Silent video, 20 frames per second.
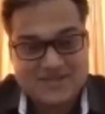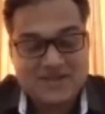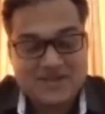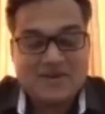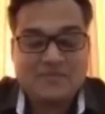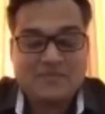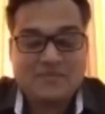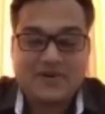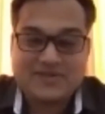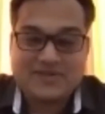
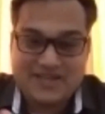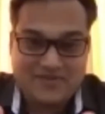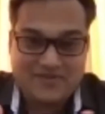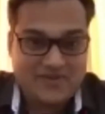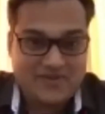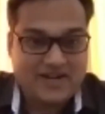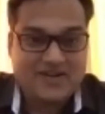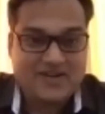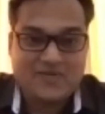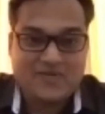because every
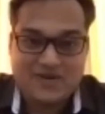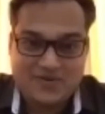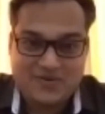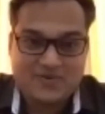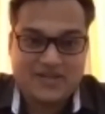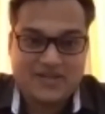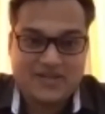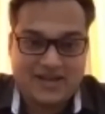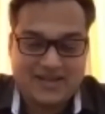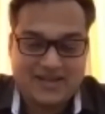day we do
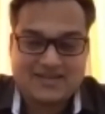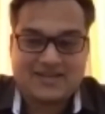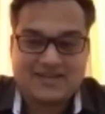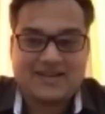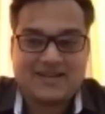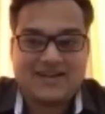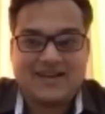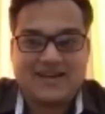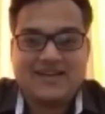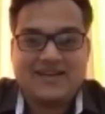that
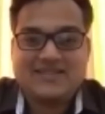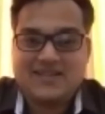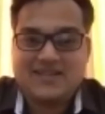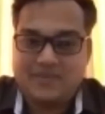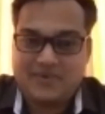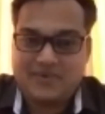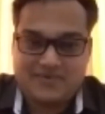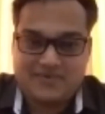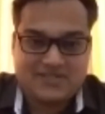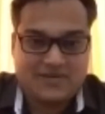in
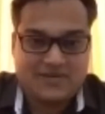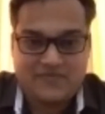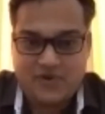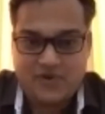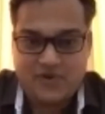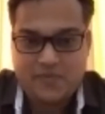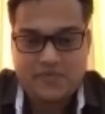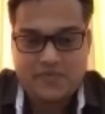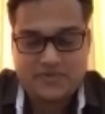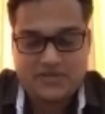some
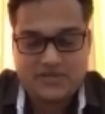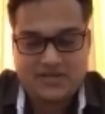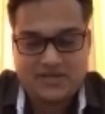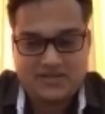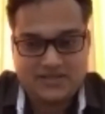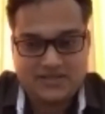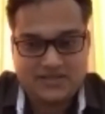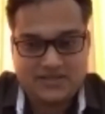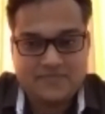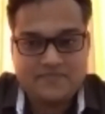form or the
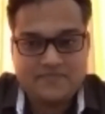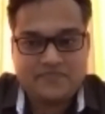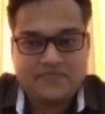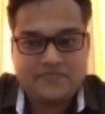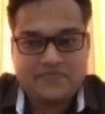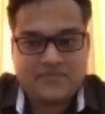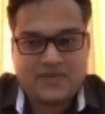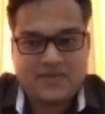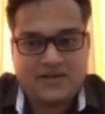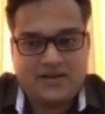other.
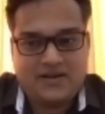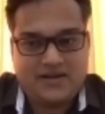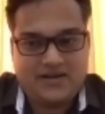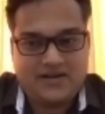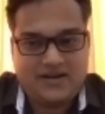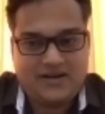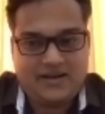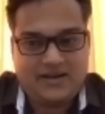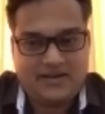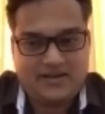
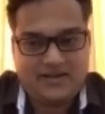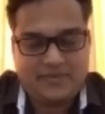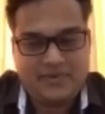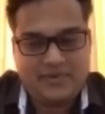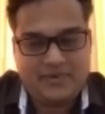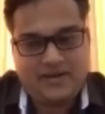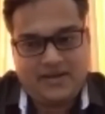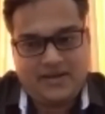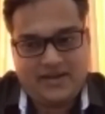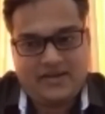I
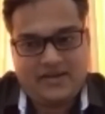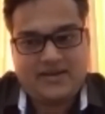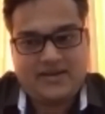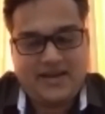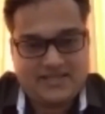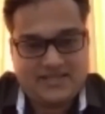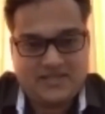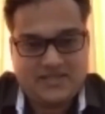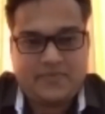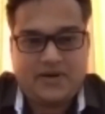mean, like,
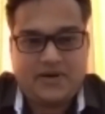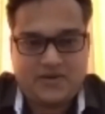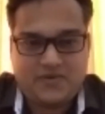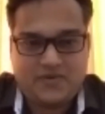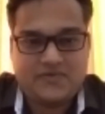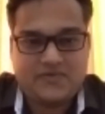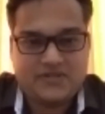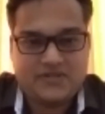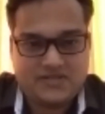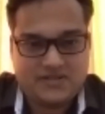as a part of
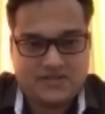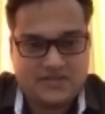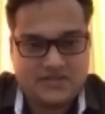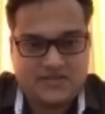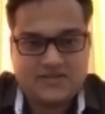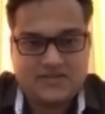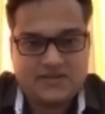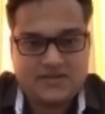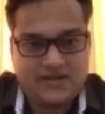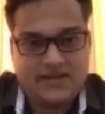
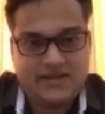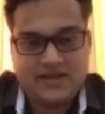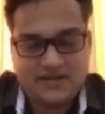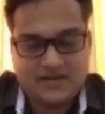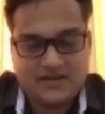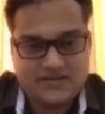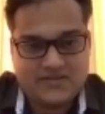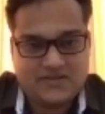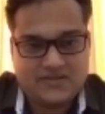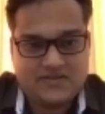research, legal
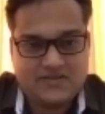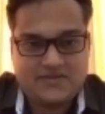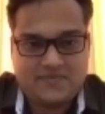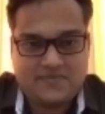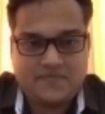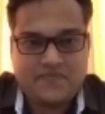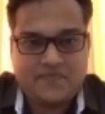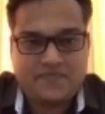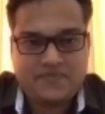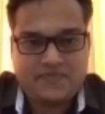research.
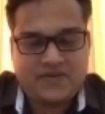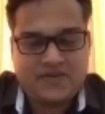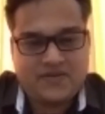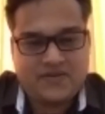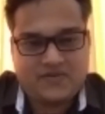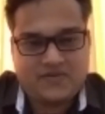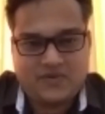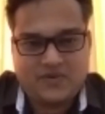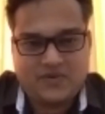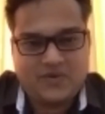
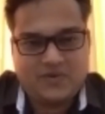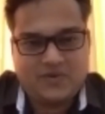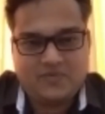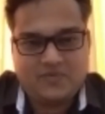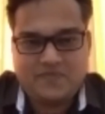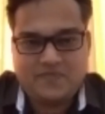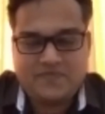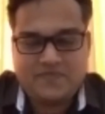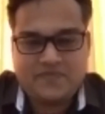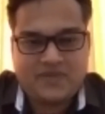So
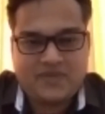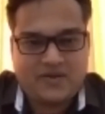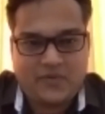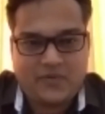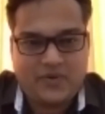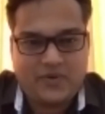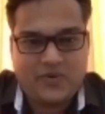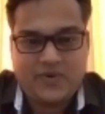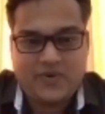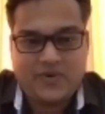we
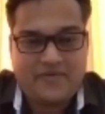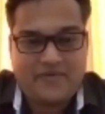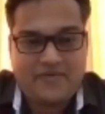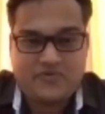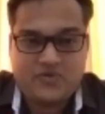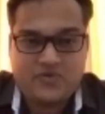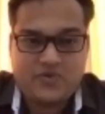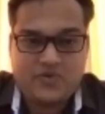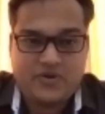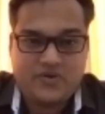don't have
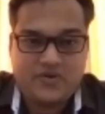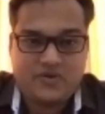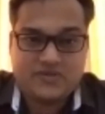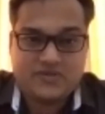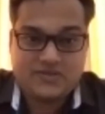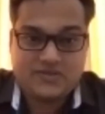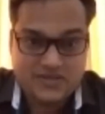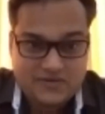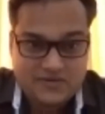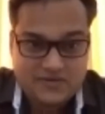to
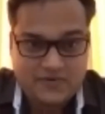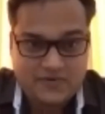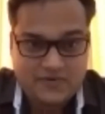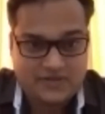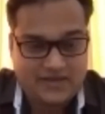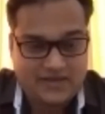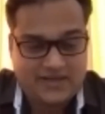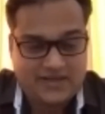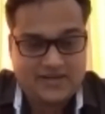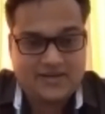sit for
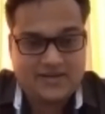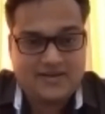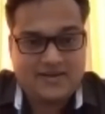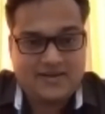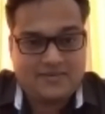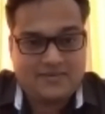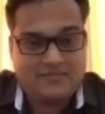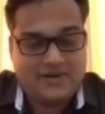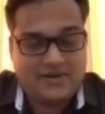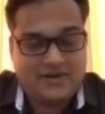that.
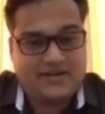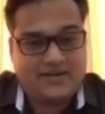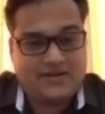But